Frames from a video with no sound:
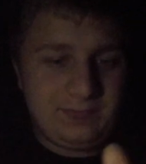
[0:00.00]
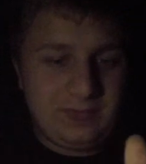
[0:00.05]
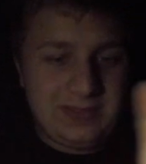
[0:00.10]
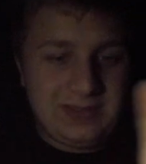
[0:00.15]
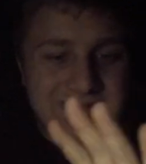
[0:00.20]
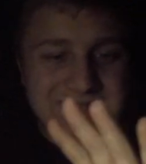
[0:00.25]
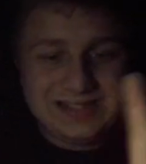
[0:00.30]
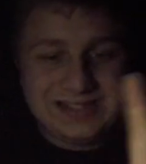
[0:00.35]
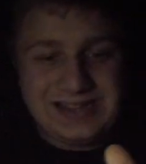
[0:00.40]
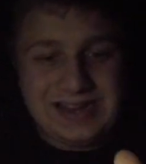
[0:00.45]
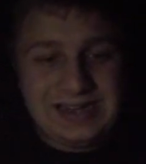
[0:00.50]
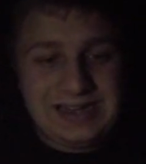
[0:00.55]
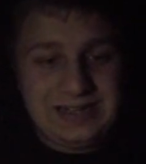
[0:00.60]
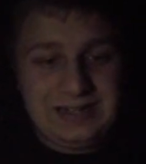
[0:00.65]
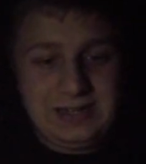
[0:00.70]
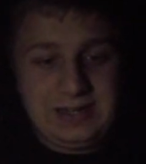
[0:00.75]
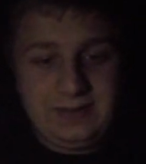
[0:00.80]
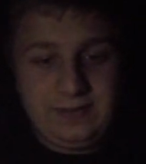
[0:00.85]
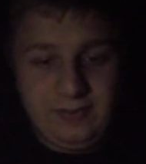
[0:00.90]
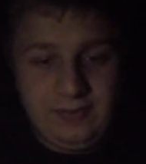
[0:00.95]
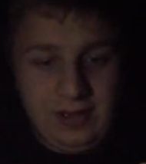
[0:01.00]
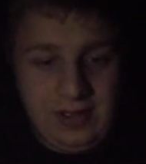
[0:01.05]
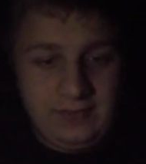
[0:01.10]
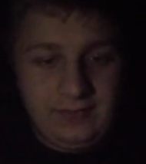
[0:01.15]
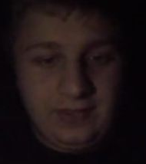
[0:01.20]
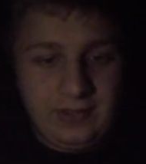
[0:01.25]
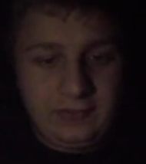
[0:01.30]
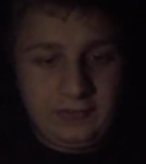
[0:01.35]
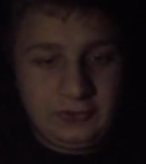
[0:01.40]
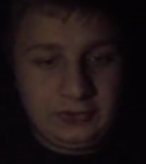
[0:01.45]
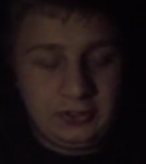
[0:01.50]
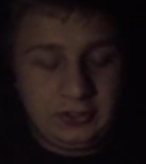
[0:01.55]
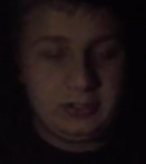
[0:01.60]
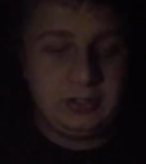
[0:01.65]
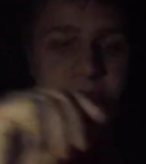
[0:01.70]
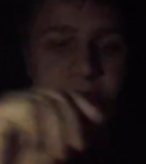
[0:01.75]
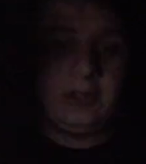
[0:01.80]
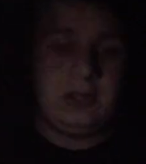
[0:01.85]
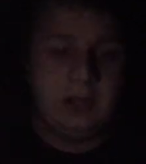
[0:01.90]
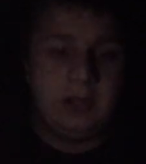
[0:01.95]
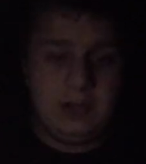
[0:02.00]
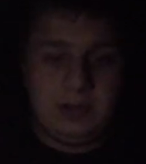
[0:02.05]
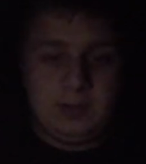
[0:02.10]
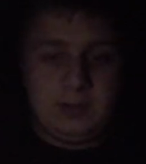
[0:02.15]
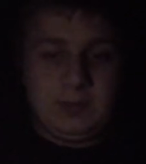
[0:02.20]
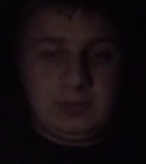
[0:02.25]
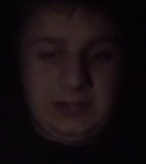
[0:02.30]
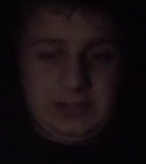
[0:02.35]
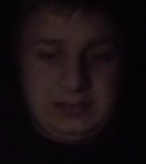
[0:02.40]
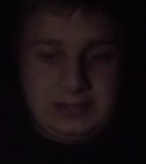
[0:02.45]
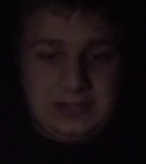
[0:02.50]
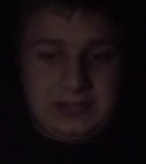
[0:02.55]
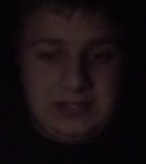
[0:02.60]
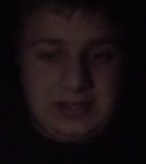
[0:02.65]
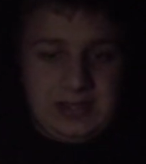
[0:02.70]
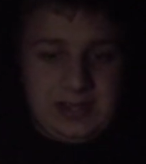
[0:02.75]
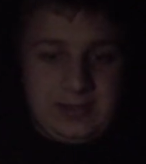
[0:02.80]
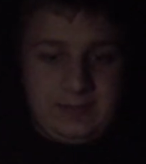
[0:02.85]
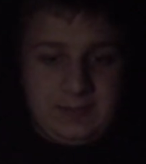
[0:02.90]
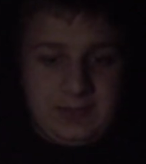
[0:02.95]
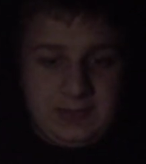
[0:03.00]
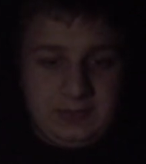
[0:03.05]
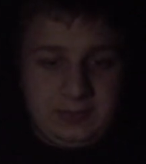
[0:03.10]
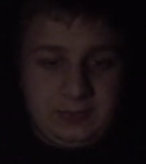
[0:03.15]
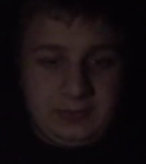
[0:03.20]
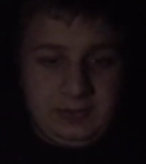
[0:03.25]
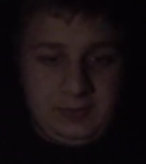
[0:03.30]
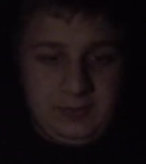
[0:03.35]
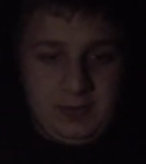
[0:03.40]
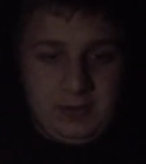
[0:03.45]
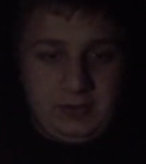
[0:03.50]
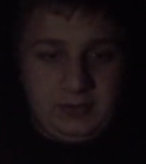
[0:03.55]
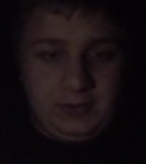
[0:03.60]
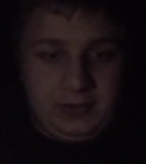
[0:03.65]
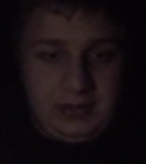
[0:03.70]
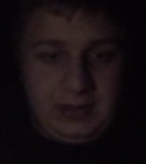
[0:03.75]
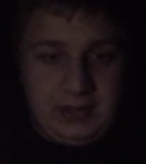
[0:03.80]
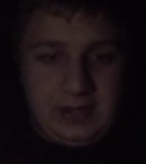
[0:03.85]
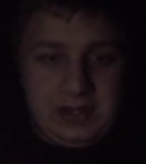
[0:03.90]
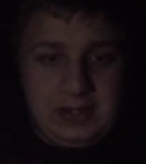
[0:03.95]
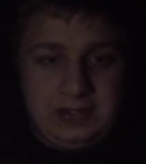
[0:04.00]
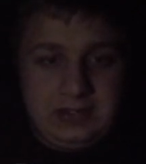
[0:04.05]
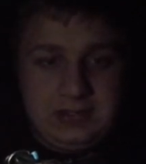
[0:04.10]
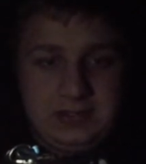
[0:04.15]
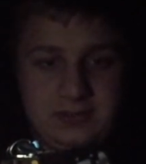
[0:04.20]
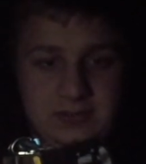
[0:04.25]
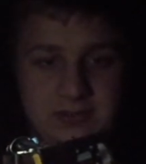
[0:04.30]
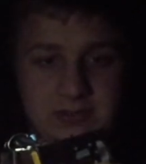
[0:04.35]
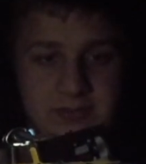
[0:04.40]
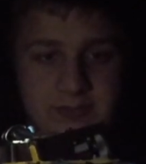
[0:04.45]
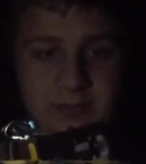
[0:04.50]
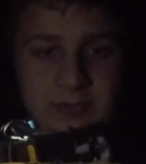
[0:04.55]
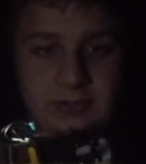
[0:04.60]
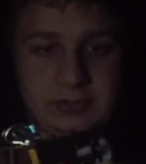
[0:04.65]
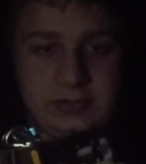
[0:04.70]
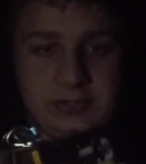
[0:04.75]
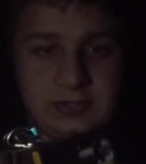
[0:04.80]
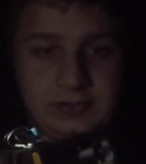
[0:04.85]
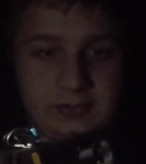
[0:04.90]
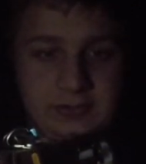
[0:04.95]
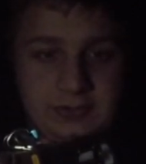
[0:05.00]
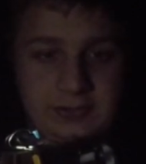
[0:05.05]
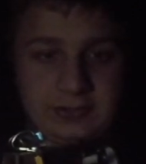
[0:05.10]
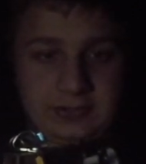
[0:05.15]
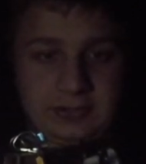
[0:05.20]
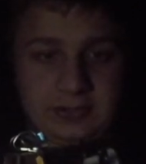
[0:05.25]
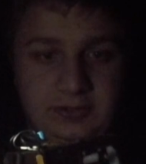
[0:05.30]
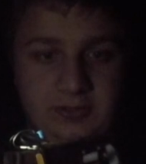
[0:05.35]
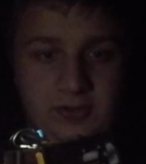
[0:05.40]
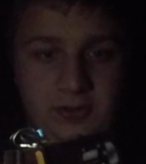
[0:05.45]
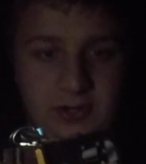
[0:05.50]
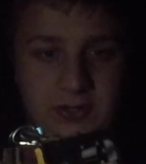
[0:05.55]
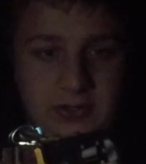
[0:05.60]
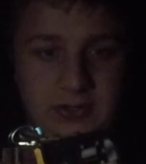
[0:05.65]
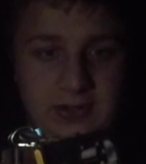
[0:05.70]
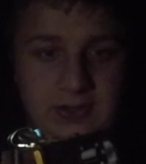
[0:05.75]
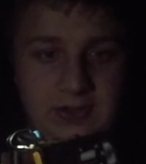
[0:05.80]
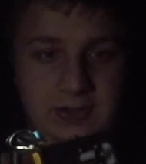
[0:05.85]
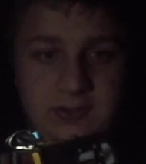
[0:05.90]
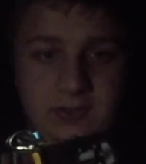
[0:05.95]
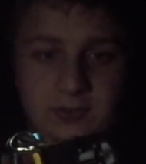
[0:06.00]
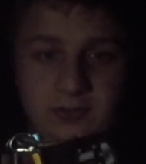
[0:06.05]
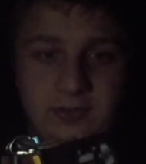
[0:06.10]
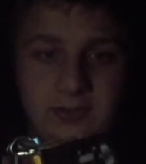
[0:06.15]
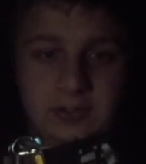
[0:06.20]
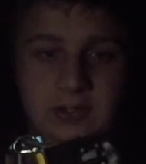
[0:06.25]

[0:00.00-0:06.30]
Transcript: This is 1985 after all, but at the time this was the motor that the E2s and most 060 units had used